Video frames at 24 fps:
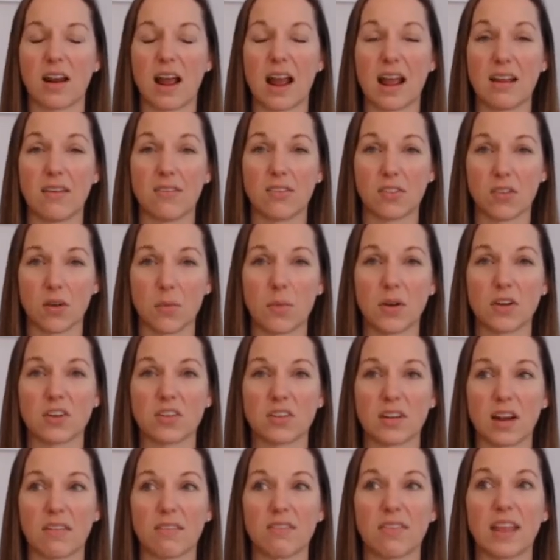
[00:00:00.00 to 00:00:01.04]
I have so much
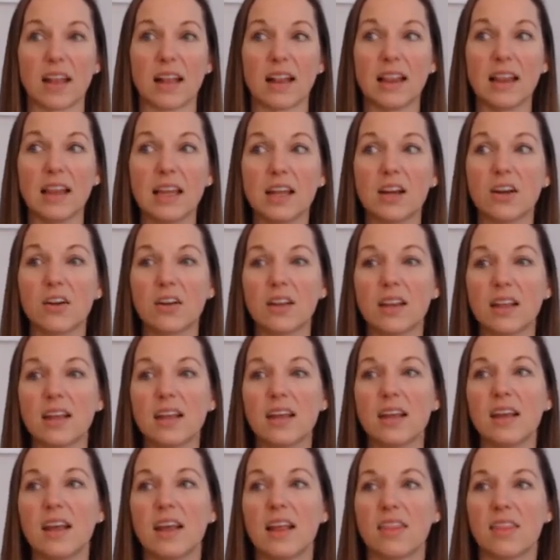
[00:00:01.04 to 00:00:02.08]
stuff that
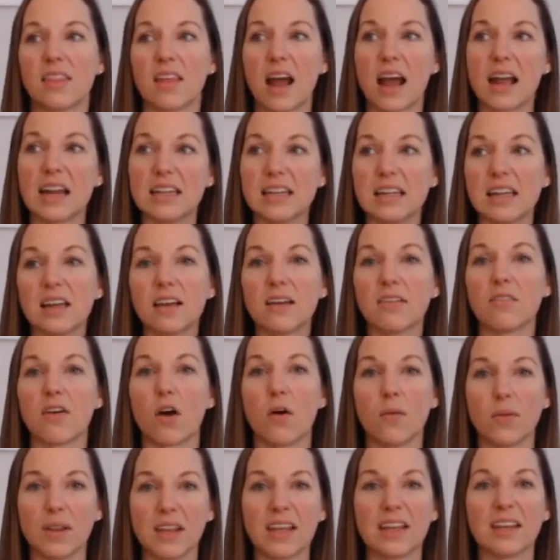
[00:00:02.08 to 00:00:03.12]
literally the idea of
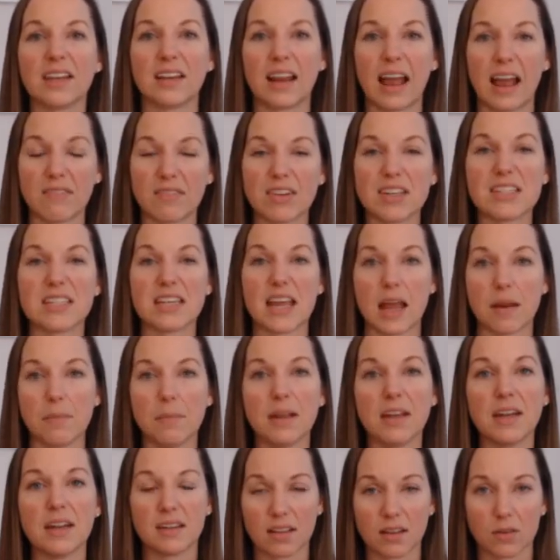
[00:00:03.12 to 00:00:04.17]
only having 10
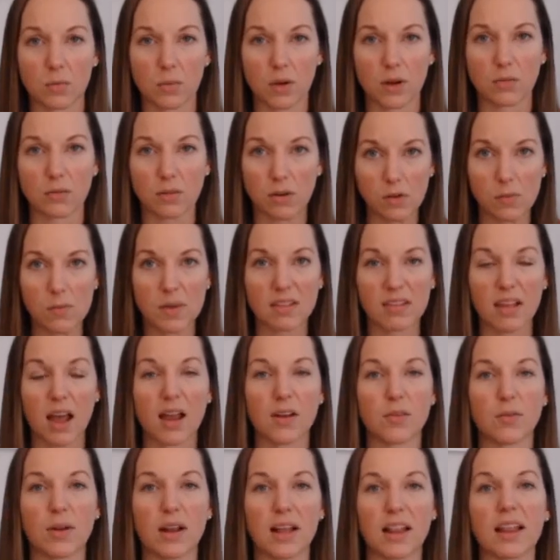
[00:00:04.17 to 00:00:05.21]
minutes in one room is
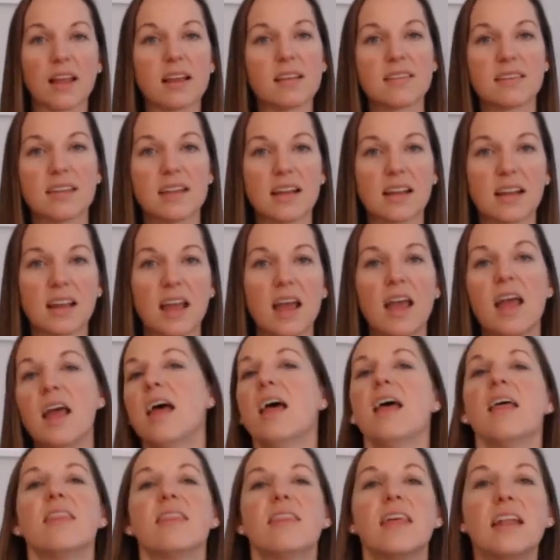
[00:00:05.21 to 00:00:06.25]
unrealistic,
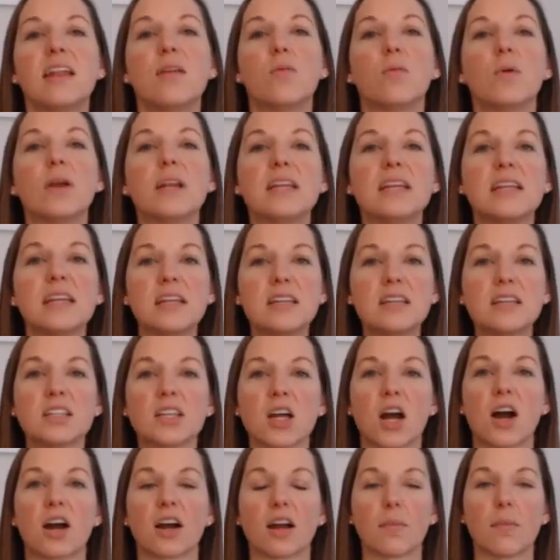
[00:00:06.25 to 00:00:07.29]
then we need to
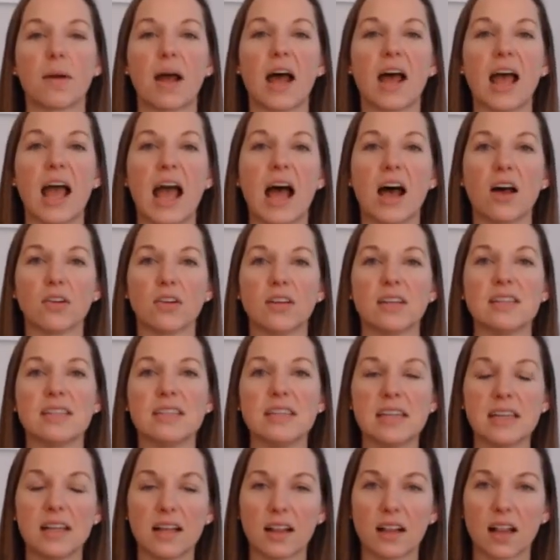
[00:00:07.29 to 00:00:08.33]
talk about how to
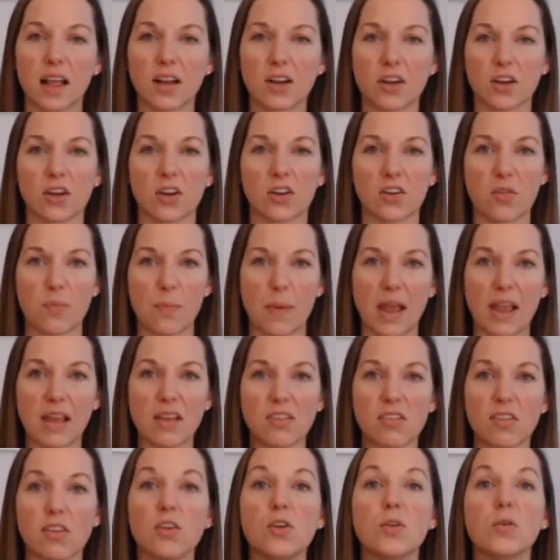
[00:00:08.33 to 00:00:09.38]
declutter your space
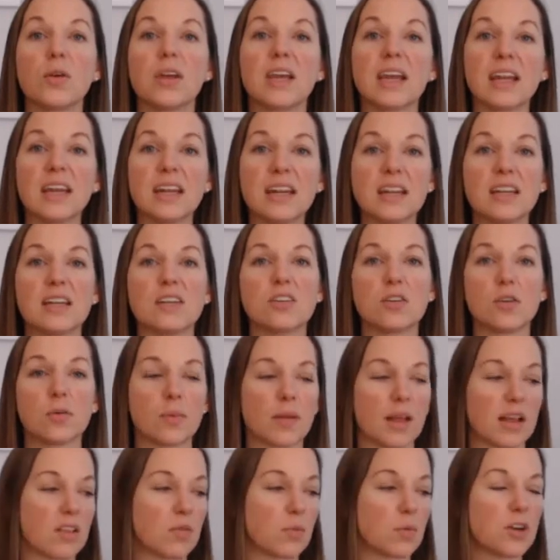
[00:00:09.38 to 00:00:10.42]
so you get it into a
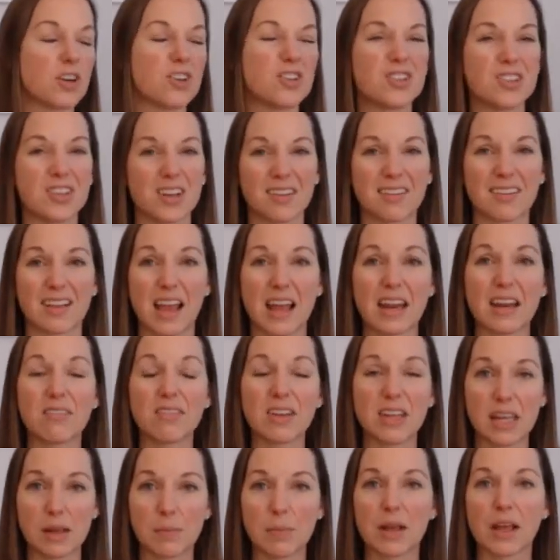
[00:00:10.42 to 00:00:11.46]
place where you're just kind of
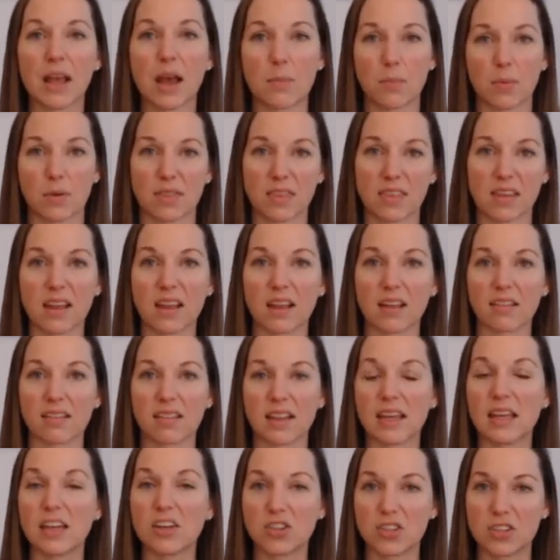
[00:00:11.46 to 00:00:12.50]
keeping up with things
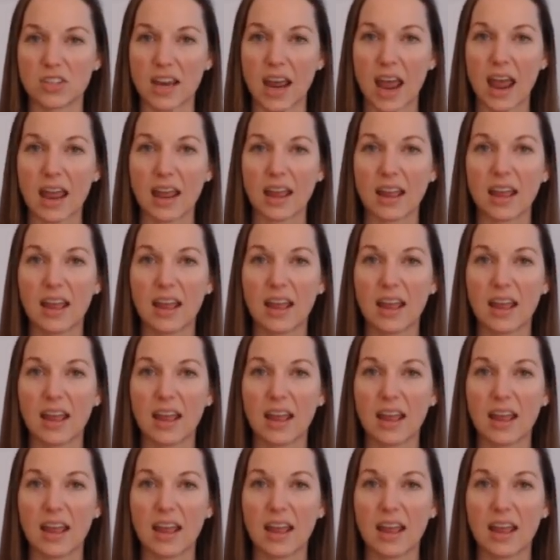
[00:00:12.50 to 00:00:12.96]
each day